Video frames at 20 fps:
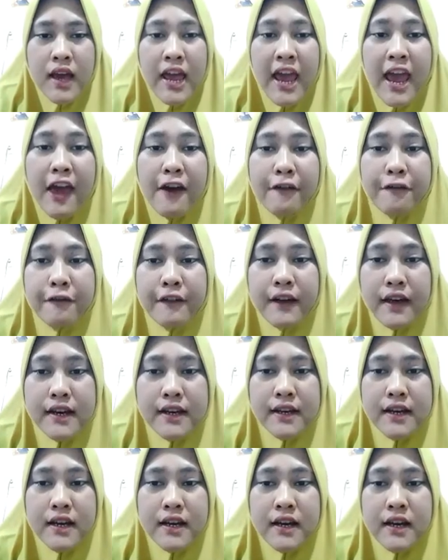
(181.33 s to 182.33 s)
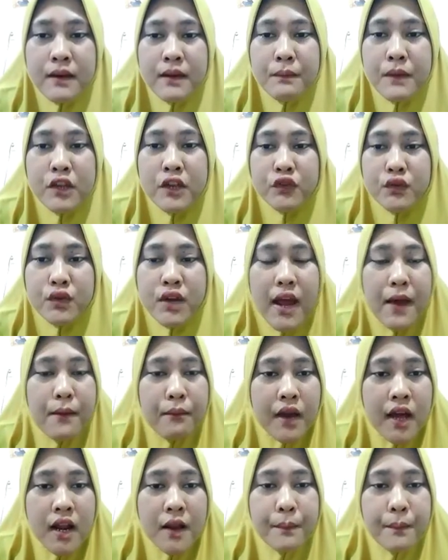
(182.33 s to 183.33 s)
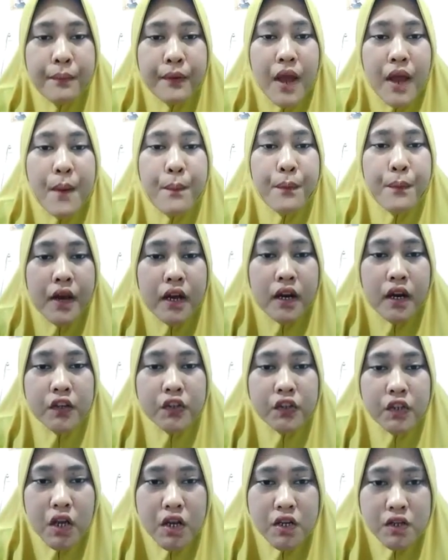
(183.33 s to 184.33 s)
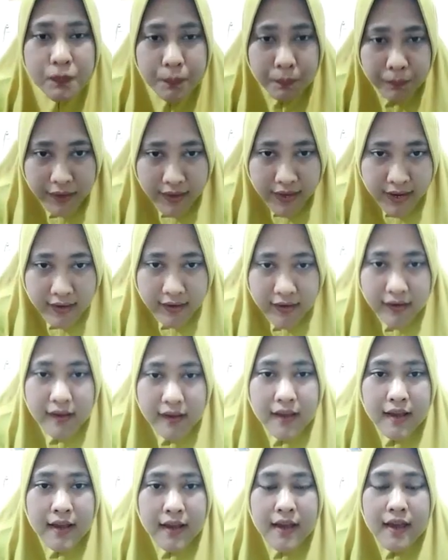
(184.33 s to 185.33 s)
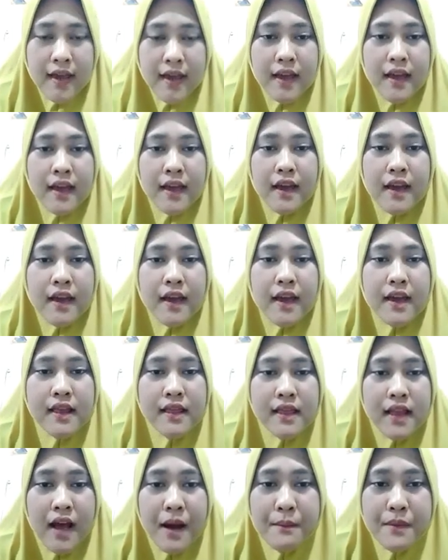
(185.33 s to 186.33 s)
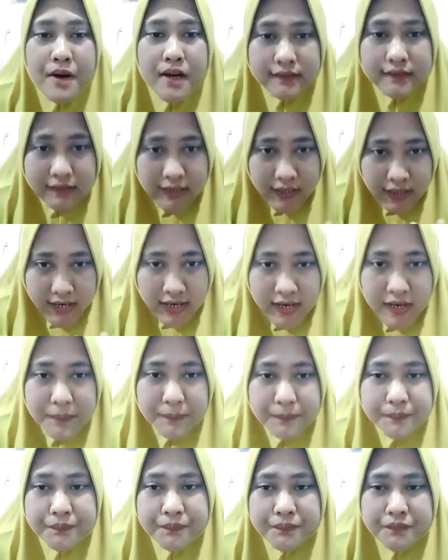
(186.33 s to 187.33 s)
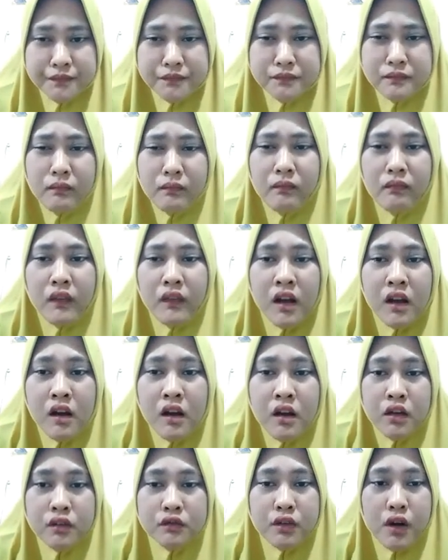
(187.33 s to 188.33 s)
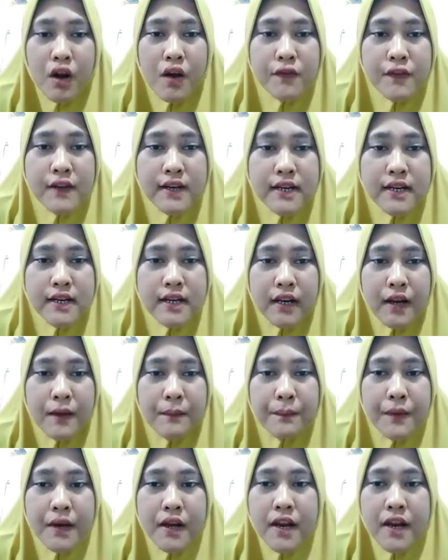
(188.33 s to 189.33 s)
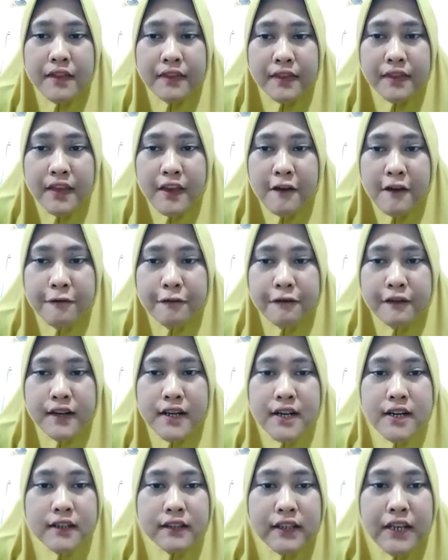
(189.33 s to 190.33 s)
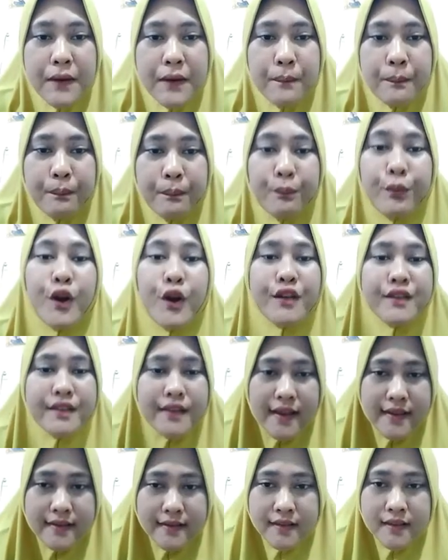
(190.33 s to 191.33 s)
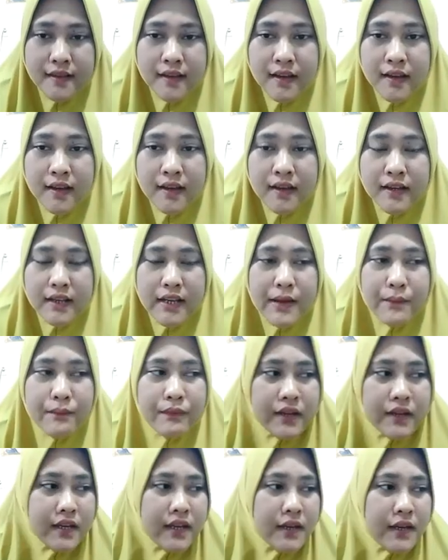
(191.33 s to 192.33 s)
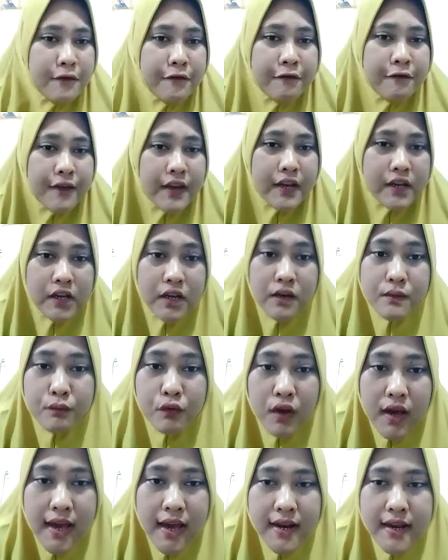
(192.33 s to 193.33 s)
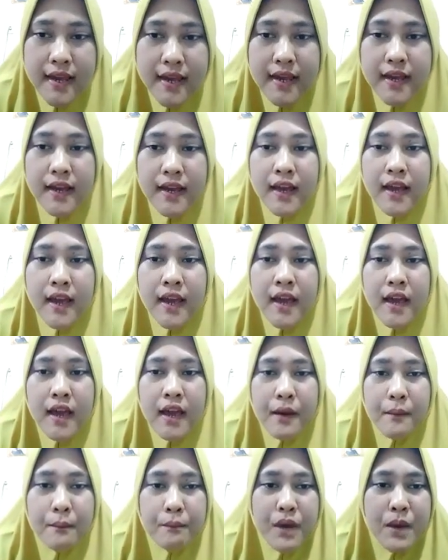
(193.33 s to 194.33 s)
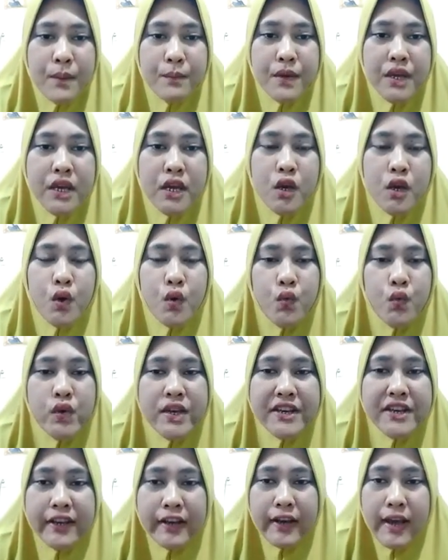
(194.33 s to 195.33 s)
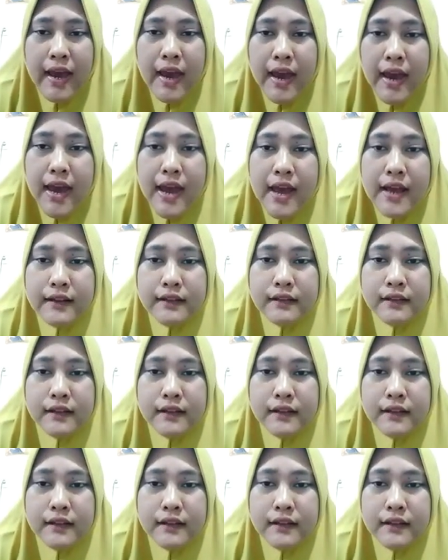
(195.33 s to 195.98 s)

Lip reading: have a measurable preparation plan. And number 3, through a repetitive learning process, namely vocabulary. Maybe we can